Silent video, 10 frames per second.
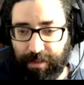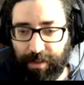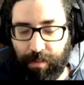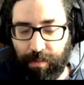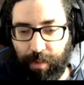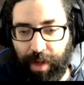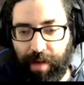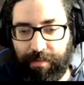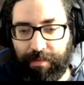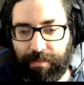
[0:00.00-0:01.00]
So we
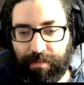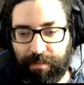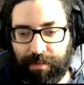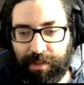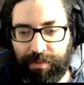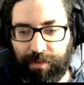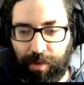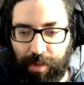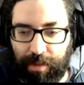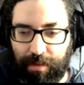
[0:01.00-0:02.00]
have this
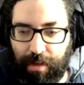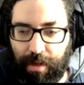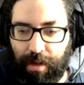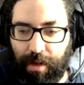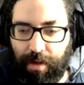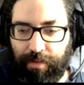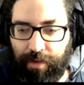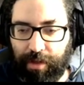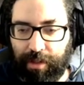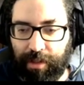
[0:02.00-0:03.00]
formula
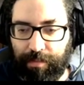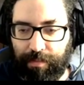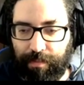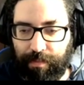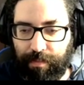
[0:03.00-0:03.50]
for the